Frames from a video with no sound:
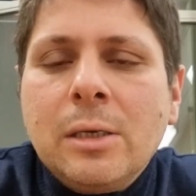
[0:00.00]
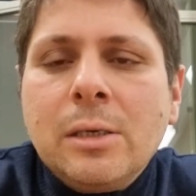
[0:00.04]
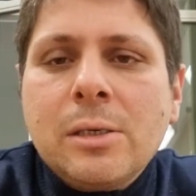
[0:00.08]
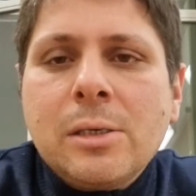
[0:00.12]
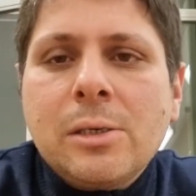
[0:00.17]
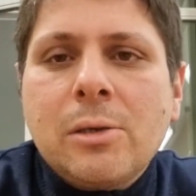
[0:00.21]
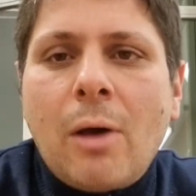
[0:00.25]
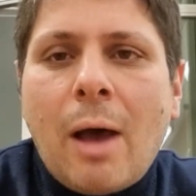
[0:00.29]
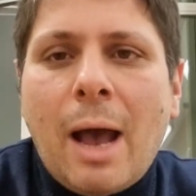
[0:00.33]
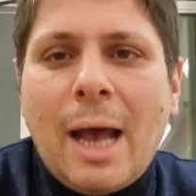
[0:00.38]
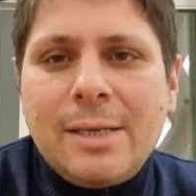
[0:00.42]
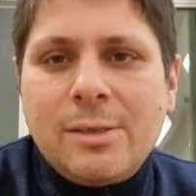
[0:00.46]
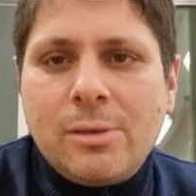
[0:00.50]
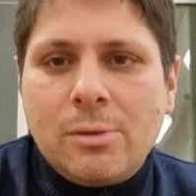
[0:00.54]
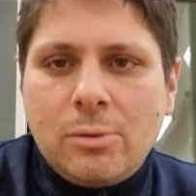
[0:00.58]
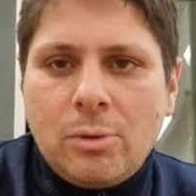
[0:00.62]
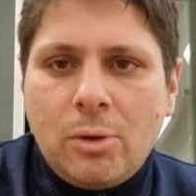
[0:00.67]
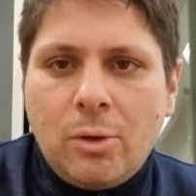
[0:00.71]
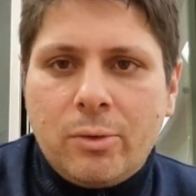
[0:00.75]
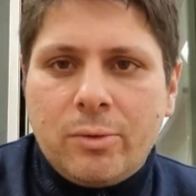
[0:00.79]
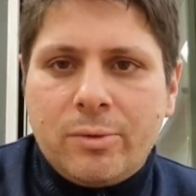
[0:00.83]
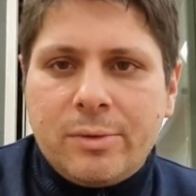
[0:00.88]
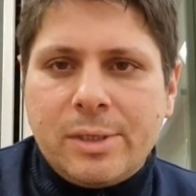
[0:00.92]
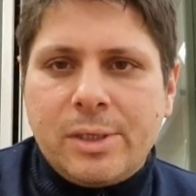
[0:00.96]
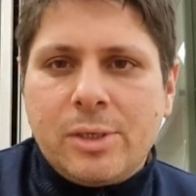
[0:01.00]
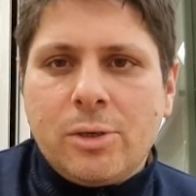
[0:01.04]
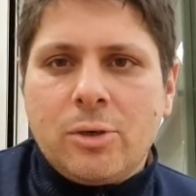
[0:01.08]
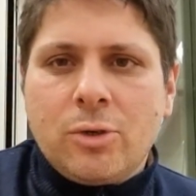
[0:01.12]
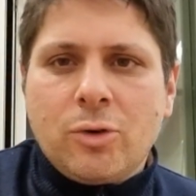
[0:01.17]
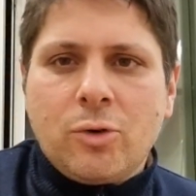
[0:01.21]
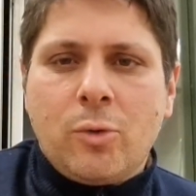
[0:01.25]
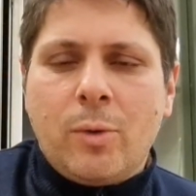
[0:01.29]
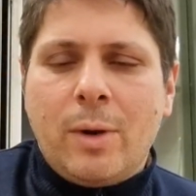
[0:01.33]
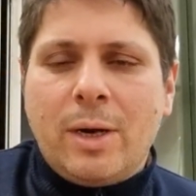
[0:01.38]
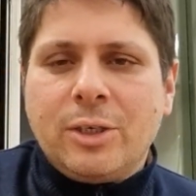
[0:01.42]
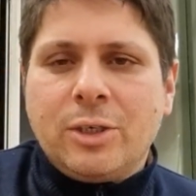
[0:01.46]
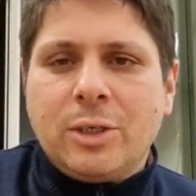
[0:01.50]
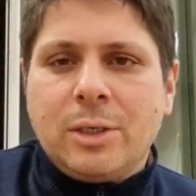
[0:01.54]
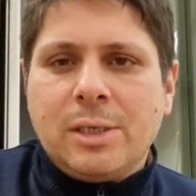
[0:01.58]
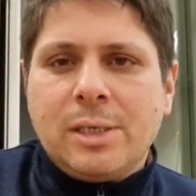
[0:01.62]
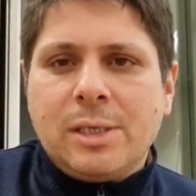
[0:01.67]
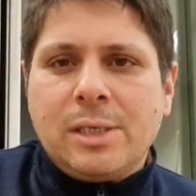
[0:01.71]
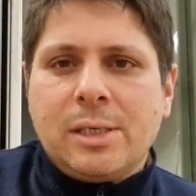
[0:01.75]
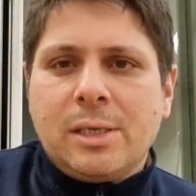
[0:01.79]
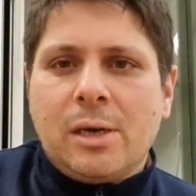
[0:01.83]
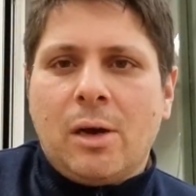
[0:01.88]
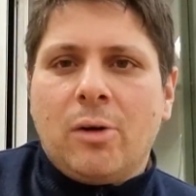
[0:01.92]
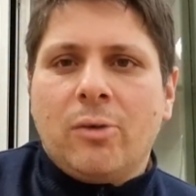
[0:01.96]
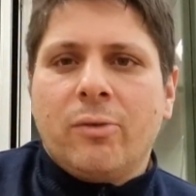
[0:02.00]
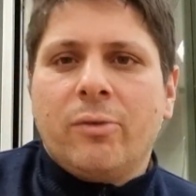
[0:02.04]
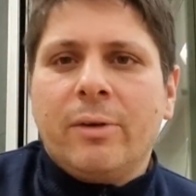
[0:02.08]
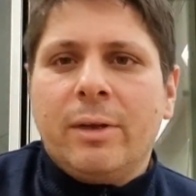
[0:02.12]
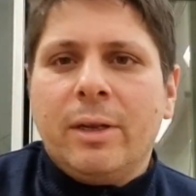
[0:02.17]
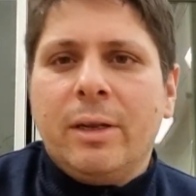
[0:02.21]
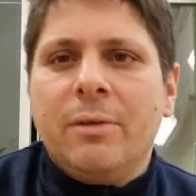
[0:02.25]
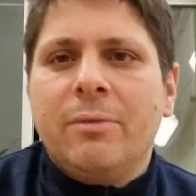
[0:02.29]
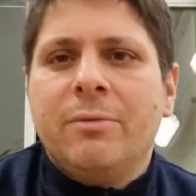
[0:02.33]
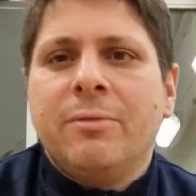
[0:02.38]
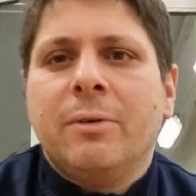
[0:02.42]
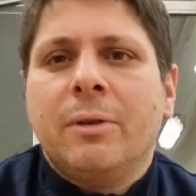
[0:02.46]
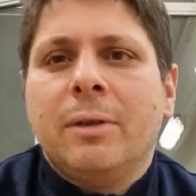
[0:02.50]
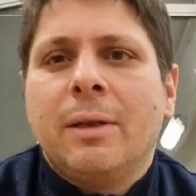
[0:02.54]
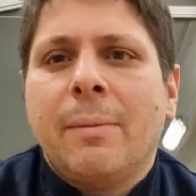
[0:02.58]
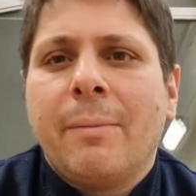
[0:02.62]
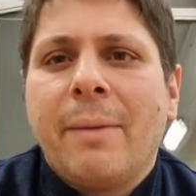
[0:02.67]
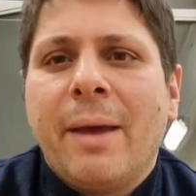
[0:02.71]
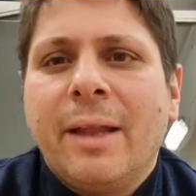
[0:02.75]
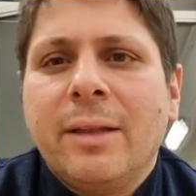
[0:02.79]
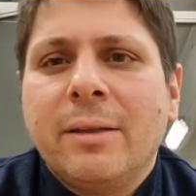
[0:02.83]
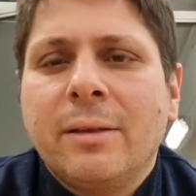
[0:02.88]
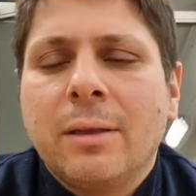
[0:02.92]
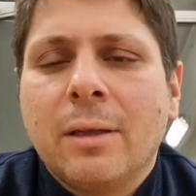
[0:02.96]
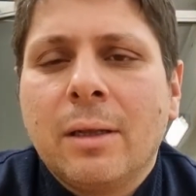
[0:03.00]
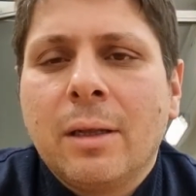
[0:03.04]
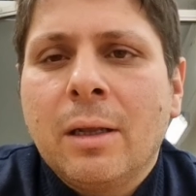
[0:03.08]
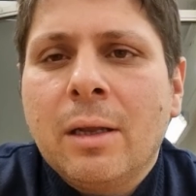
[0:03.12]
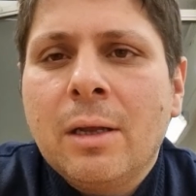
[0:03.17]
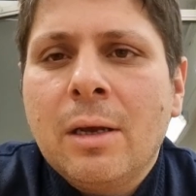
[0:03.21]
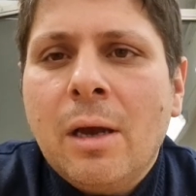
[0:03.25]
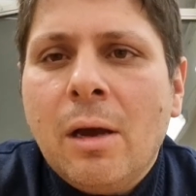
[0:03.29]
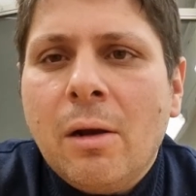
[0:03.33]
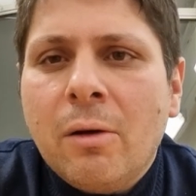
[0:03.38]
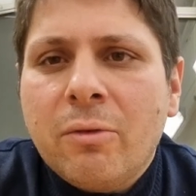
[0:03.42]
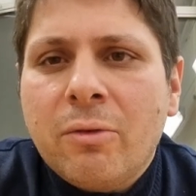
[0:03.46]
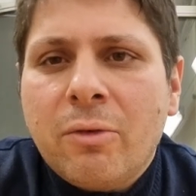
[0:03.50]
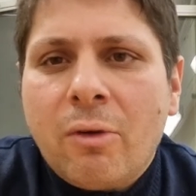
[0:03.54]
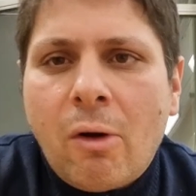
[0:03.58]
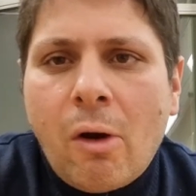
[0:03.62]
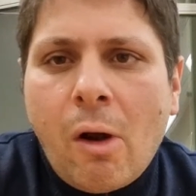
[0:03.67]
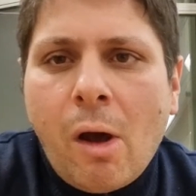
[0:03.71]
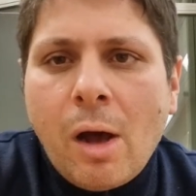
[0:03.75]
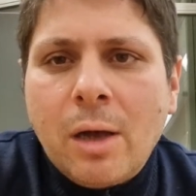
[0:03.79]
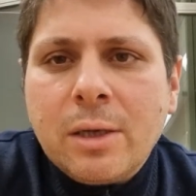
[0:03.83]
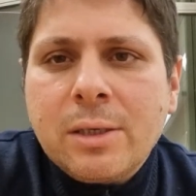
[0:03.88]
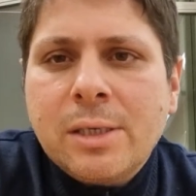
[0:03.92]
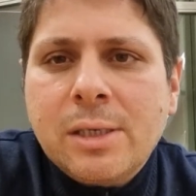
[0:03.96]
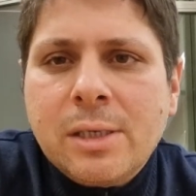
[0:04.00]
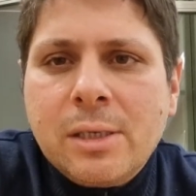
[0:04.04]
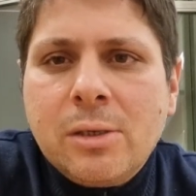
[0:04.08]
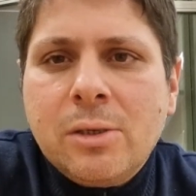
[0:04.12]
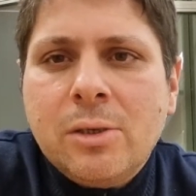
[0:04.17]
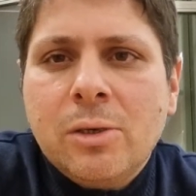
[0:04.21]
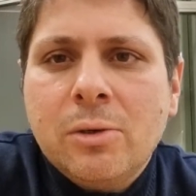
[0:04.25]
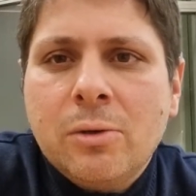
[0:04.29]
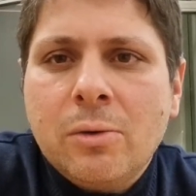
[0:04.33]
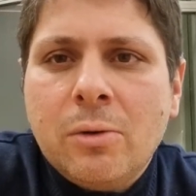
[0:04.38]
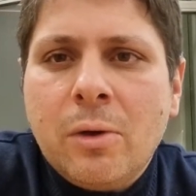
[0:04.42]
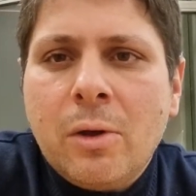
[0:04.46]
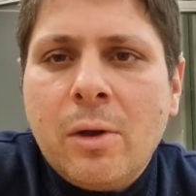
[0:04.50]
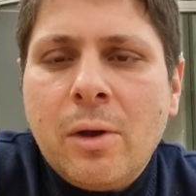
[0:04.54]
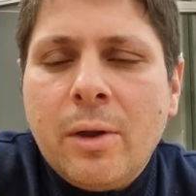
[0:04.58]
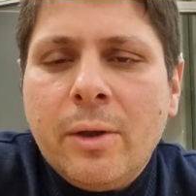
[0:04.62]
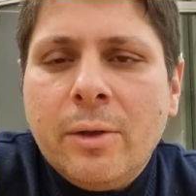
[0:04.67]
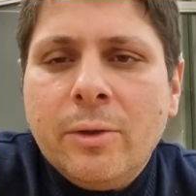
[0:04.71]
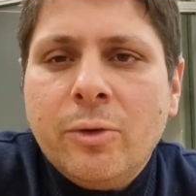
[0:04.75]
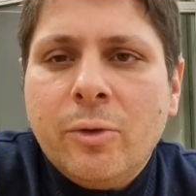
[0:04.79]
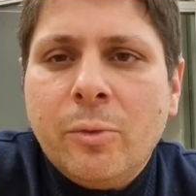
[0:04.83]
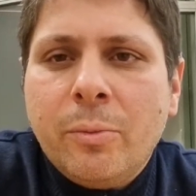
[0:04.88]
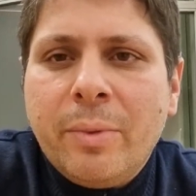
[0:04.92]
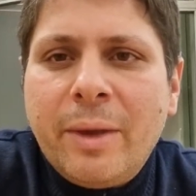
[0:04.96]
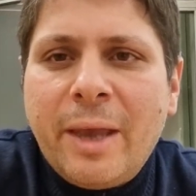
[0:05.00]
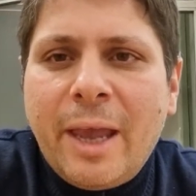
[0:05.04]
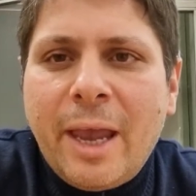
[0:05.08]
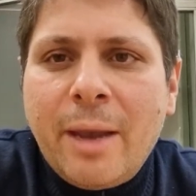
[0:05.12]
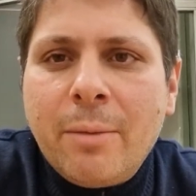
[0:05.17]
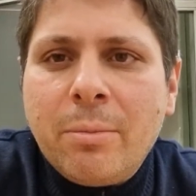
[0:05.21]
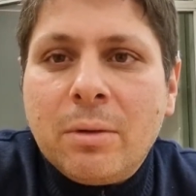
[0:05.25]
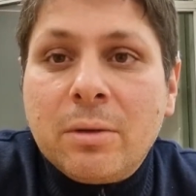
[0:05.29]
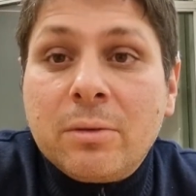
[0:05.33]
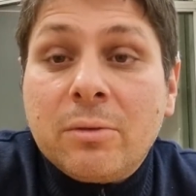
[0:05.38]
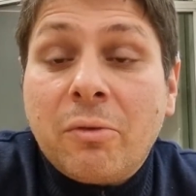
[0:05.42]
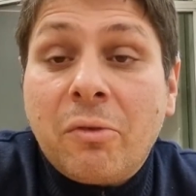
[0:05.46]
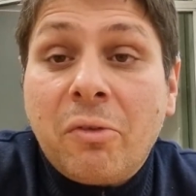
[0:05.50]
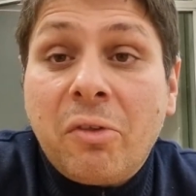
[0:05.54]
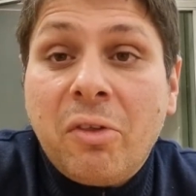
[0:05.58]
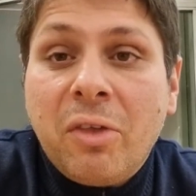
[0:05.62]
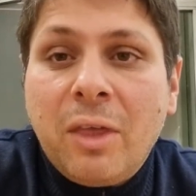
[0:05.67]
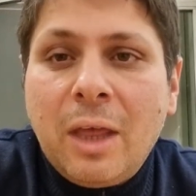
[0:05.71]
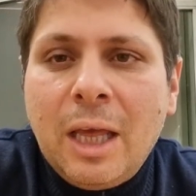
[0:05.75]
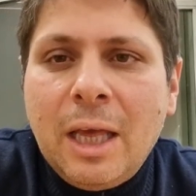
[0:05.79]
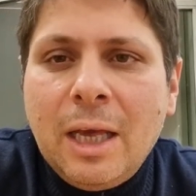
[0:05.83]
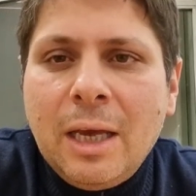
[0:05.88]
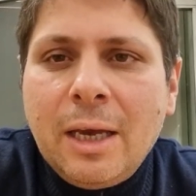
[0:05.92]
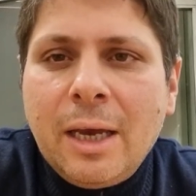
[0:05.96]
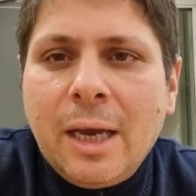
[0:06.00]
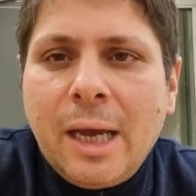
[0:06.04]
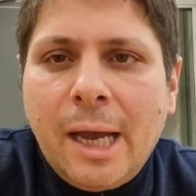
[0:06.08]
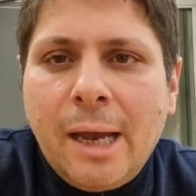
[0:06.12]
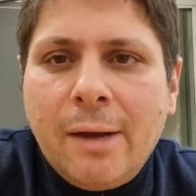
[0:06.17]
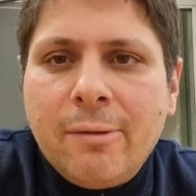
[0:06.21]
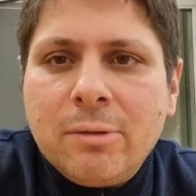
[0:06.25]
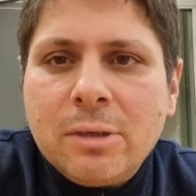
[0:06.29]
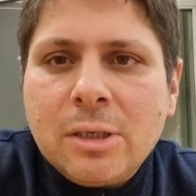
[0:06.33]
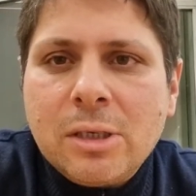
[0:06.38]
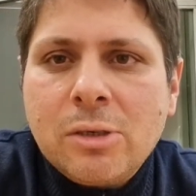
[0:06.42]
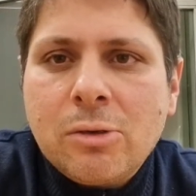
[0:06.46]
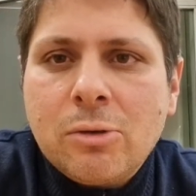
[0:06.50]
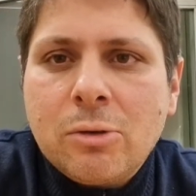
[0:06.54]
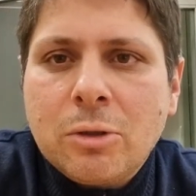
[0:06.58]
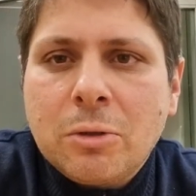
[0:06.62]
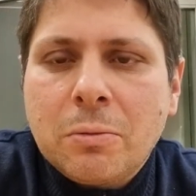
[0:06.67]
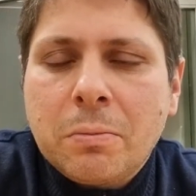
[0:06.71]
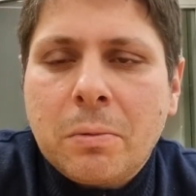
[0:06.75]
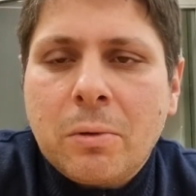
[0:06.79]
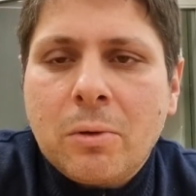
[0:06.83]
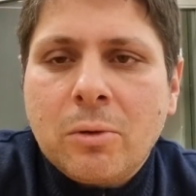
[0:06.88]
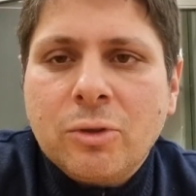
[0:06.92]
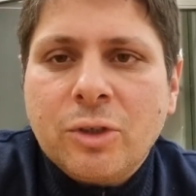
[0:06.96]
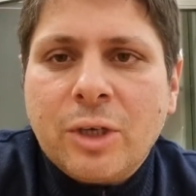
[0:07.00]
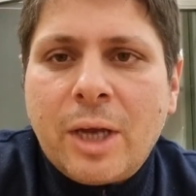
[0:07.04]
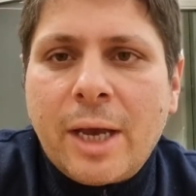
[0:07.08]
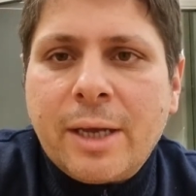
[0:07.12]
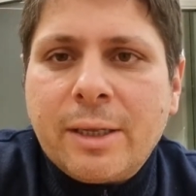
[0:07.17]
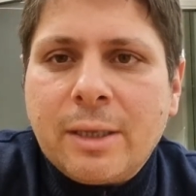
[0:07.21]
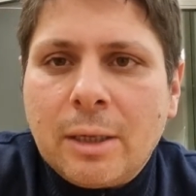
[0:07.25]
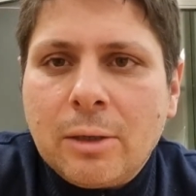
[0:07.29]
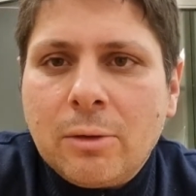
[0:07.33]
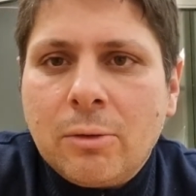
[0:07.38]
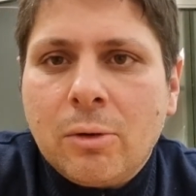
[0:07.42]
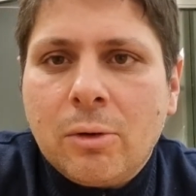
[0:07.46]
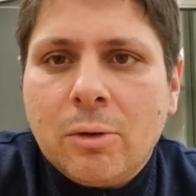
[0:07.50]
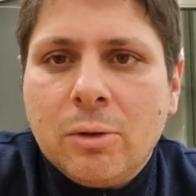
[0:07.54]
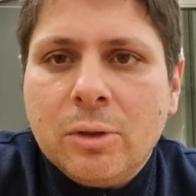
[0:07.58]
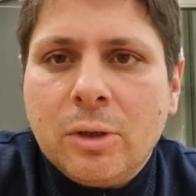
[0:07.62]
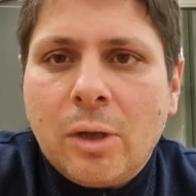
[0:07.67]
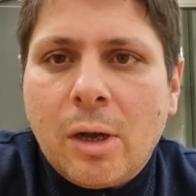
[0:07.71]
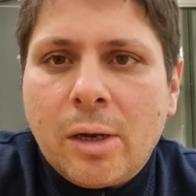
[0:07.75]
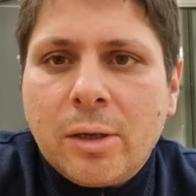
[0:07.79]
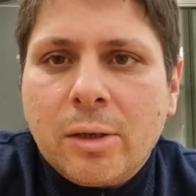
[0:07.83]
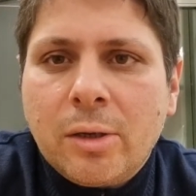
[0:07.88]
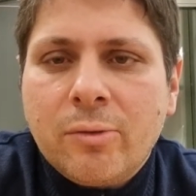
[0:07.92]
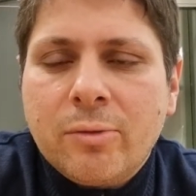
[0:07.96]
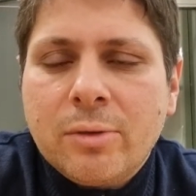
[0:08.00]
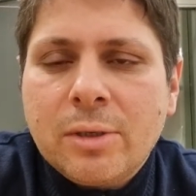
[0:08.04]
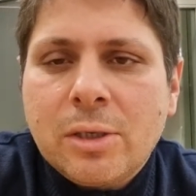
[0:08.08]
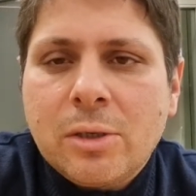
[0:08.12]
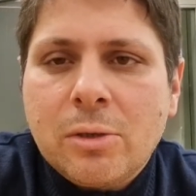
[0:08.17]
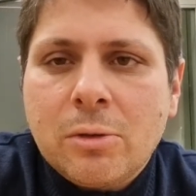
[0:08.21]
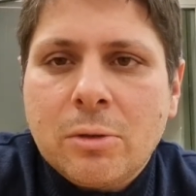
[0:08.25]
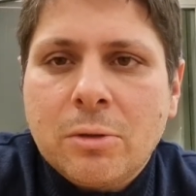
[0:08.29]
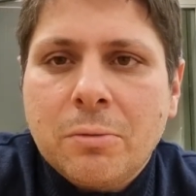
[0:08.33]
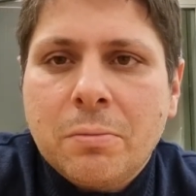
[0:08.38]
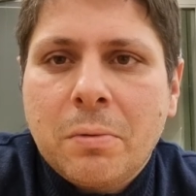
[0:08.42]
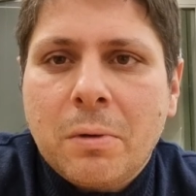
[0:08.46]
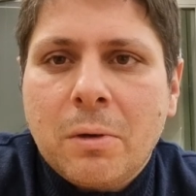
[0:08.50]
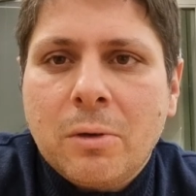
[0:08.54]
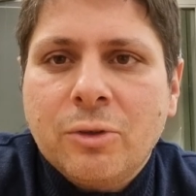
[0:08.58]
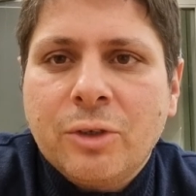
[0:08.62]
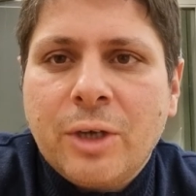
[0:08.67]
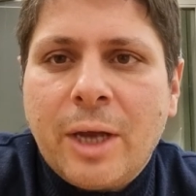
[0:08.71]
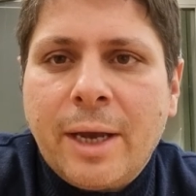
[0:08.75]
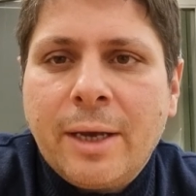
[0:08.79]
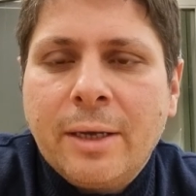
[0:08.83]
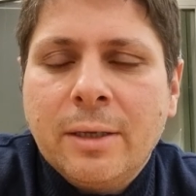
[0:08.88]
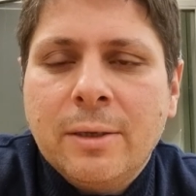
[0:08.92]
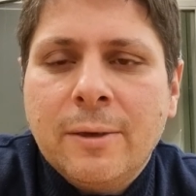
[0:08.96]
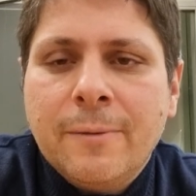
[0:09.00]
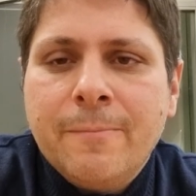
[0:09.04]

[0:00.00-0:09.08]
So as you know, research questions are really fundamental for us to be able to think a research project and to conduct a research project.